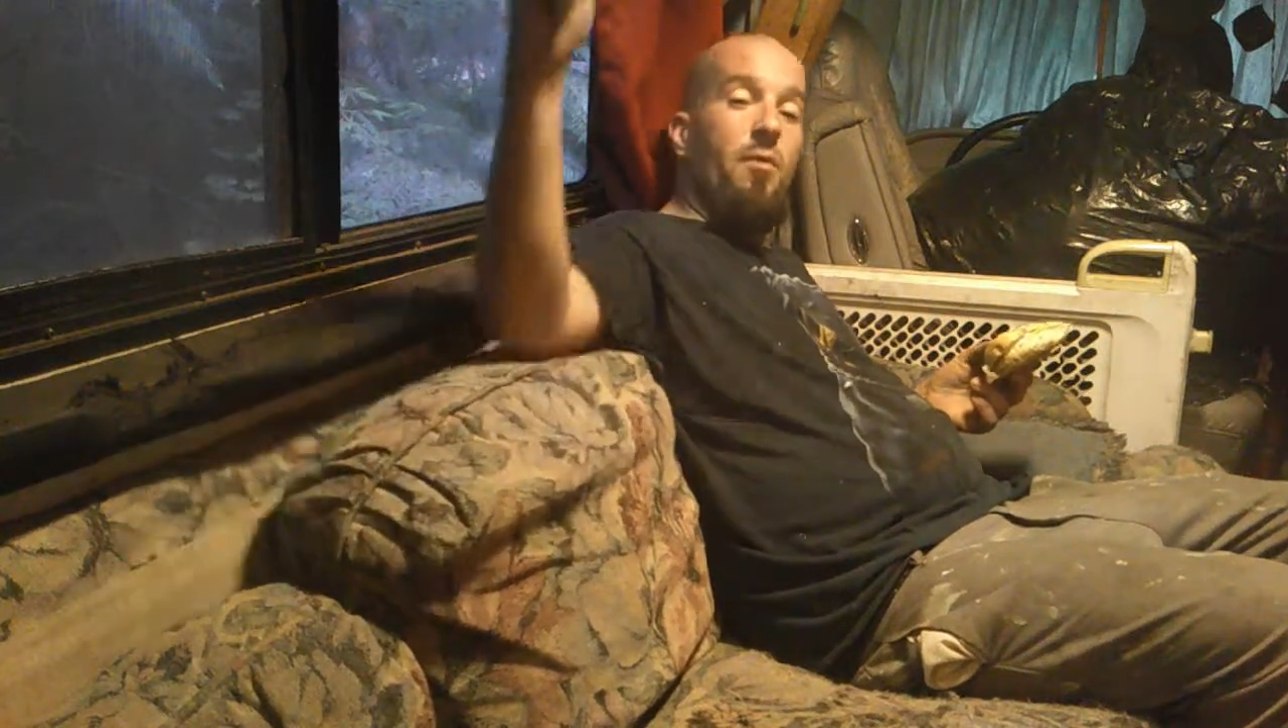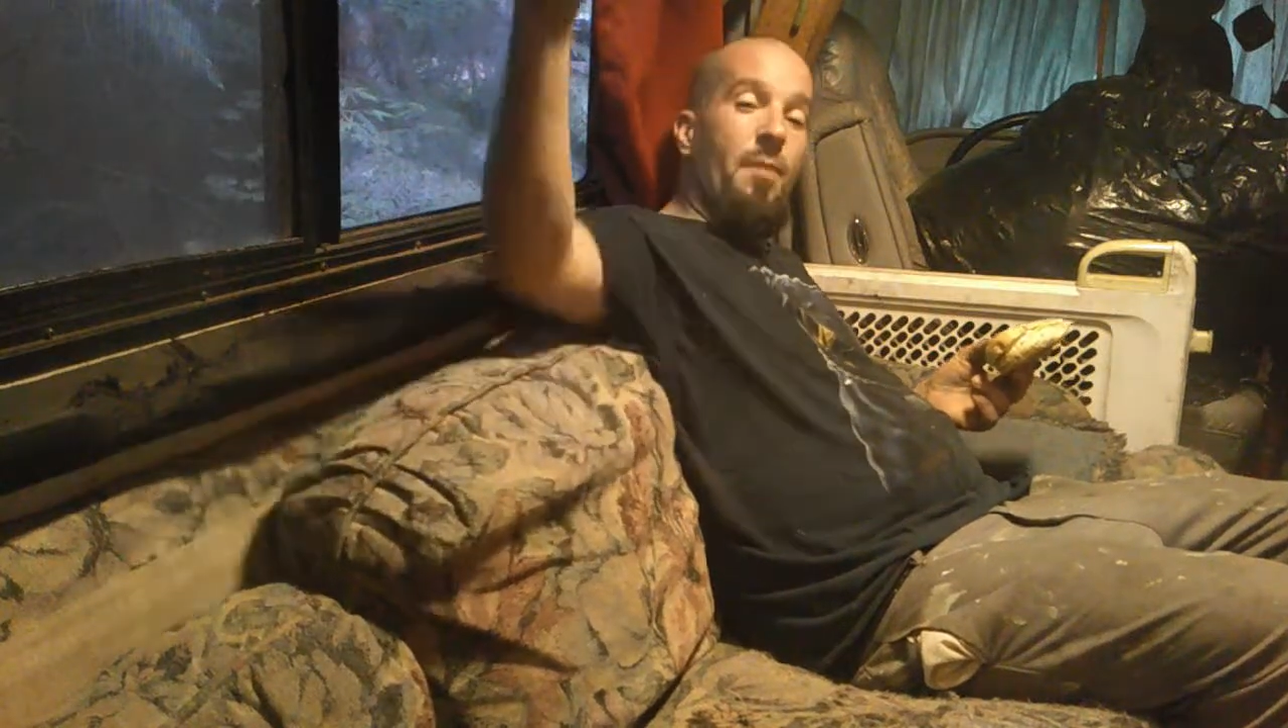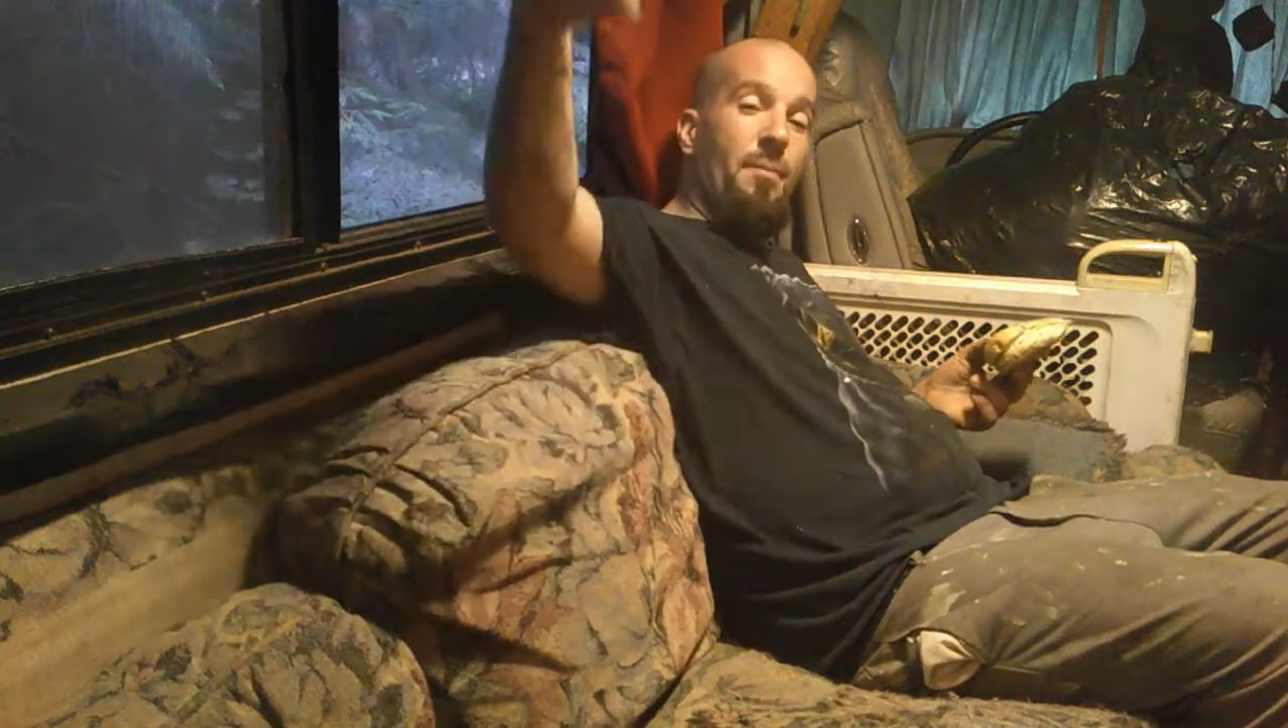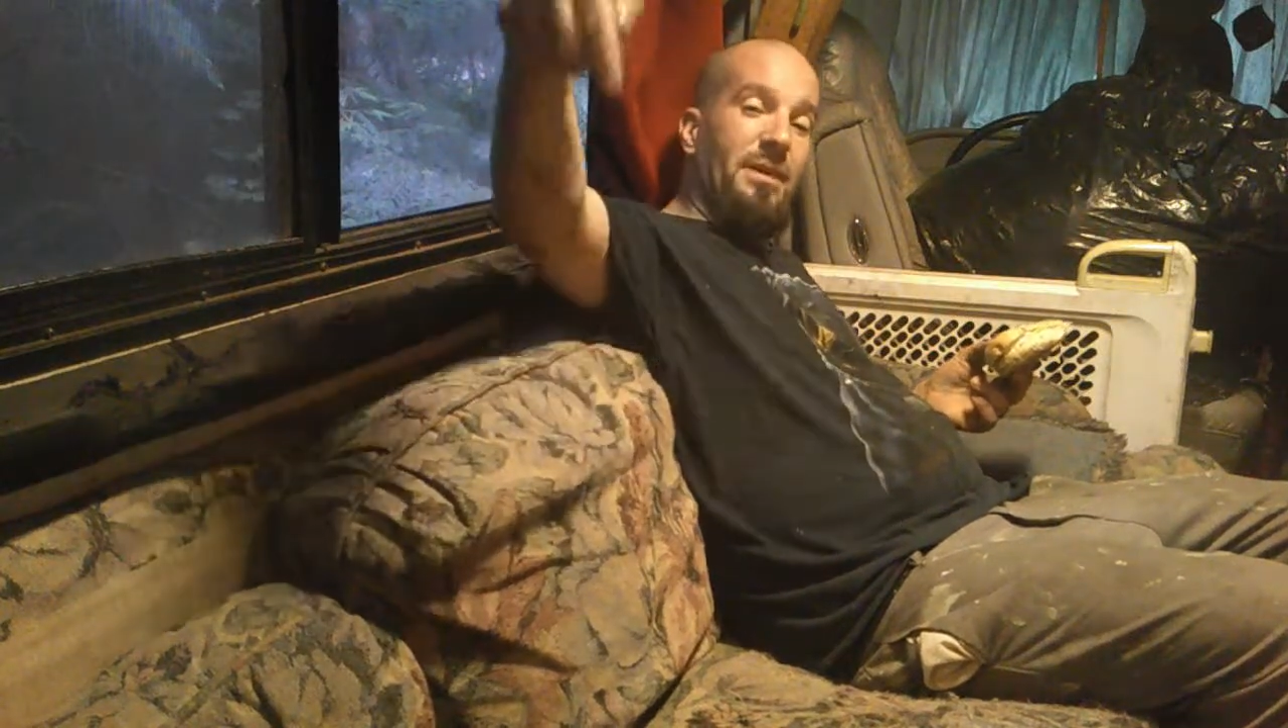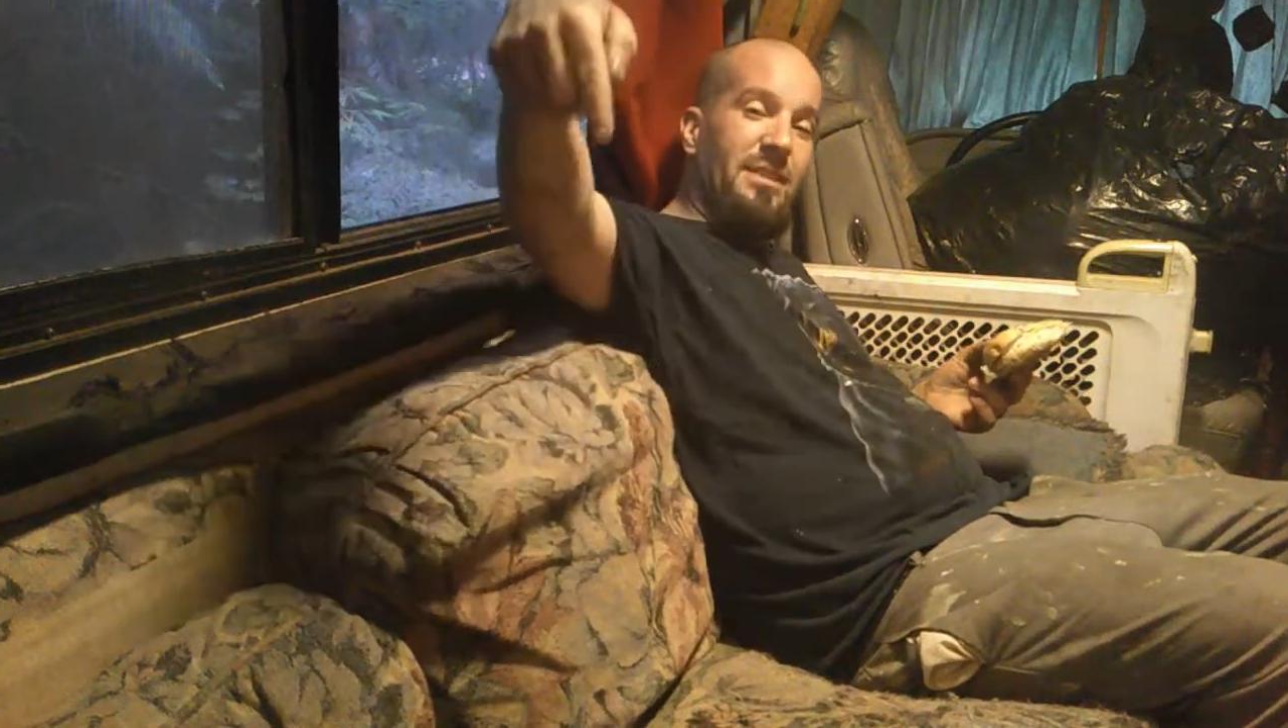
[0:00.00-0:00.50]

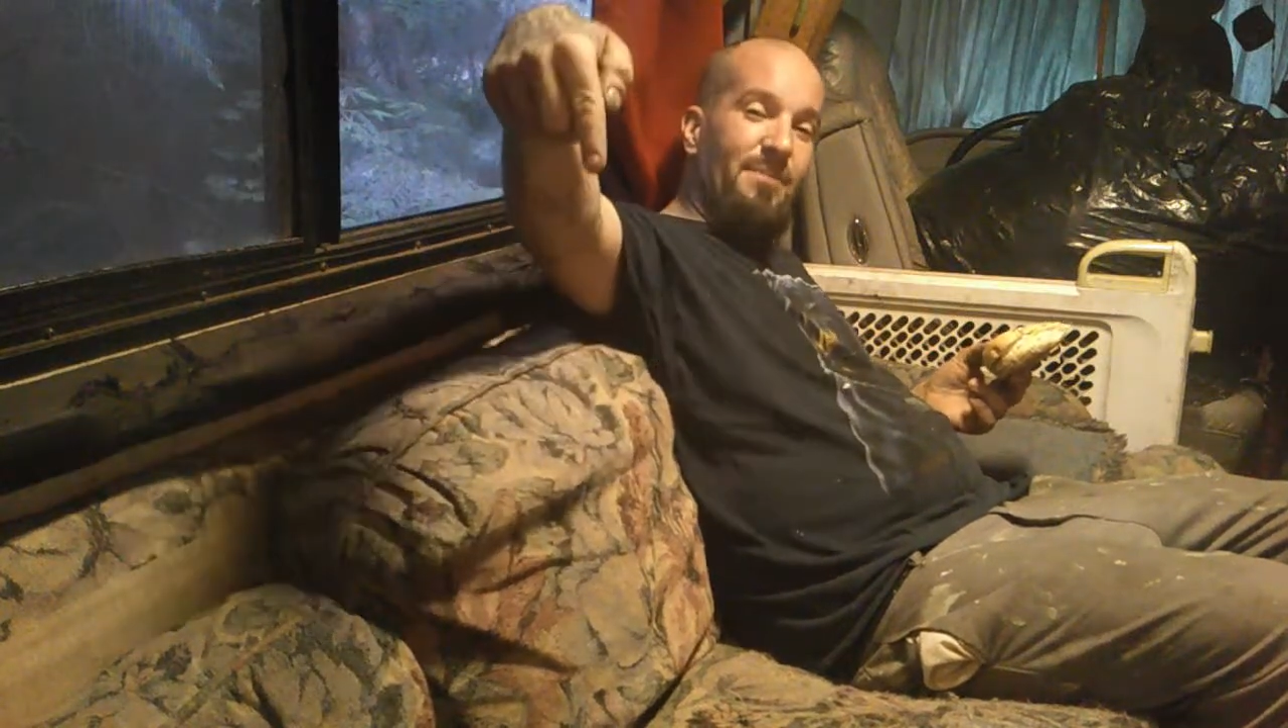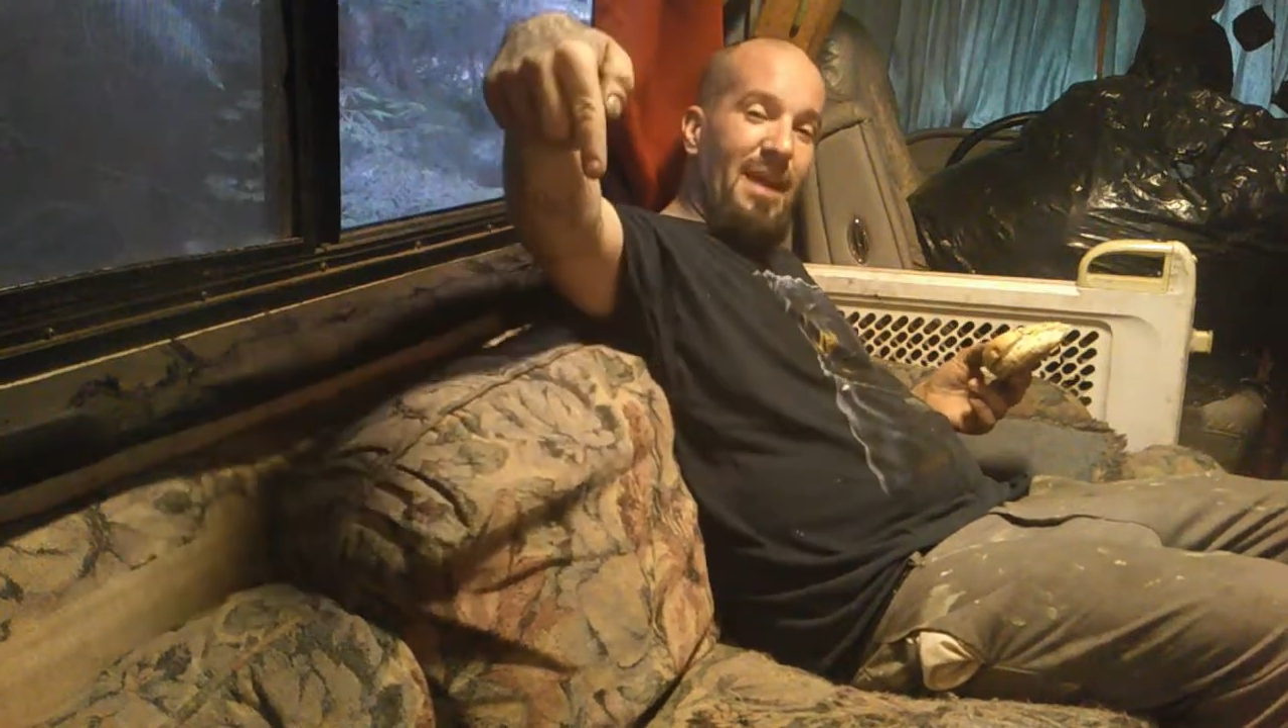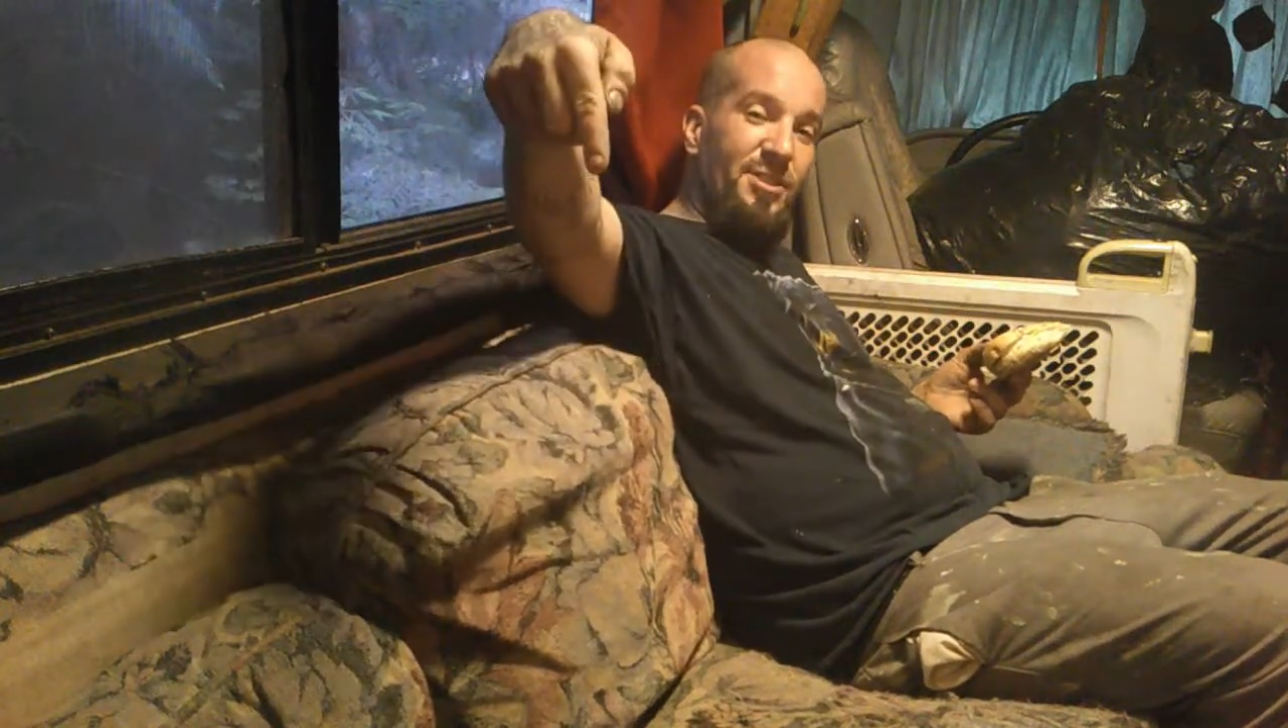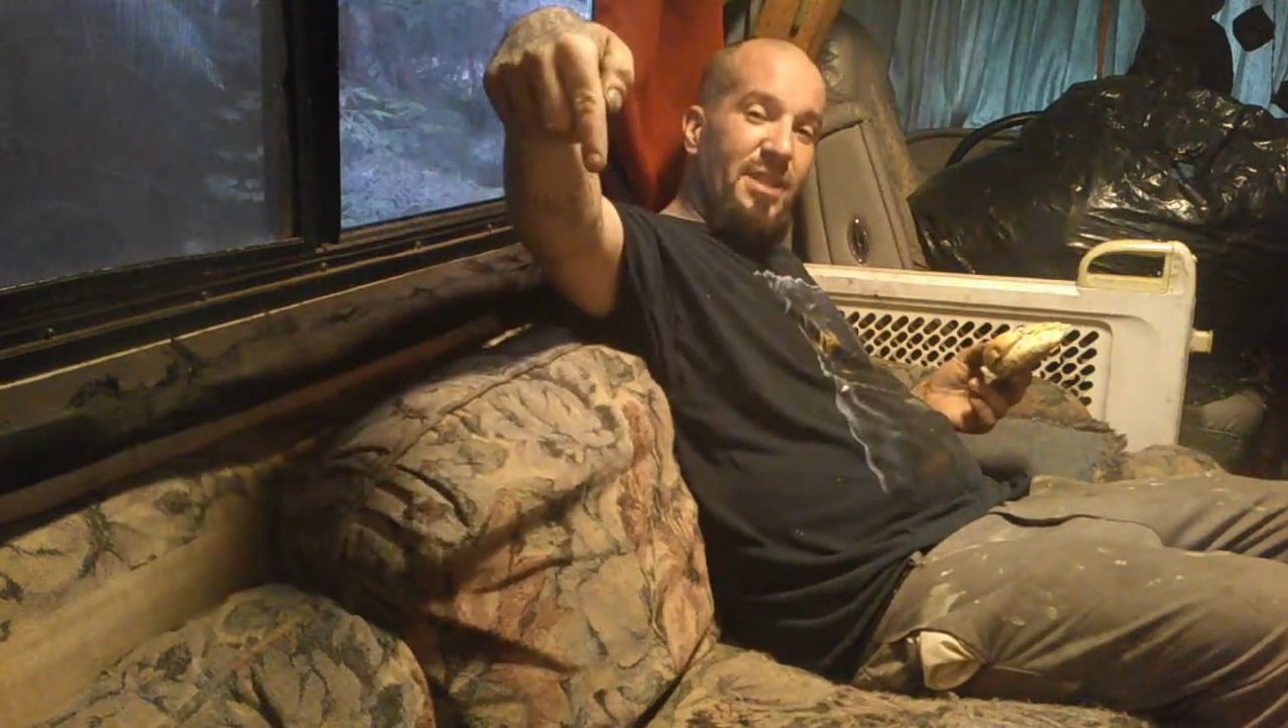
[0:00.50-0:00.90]
Remember to smash